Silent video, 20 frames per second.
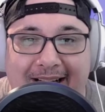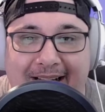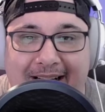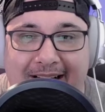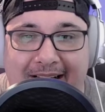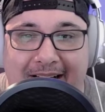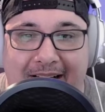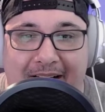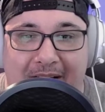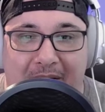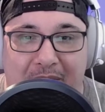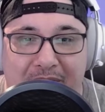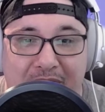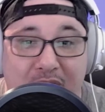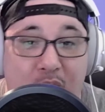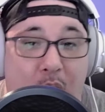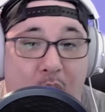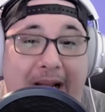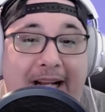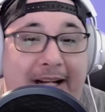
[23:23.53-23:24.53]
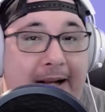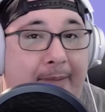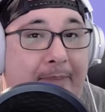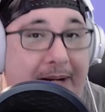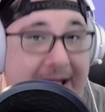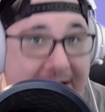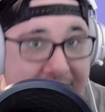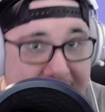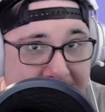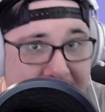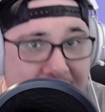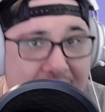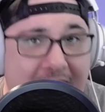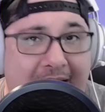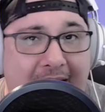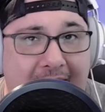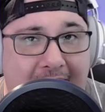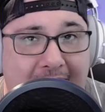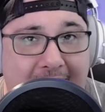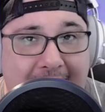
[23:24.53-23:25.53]
you wake up and it's
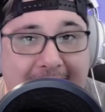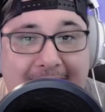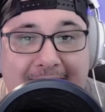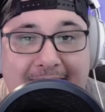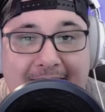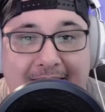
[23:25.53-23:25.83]
there.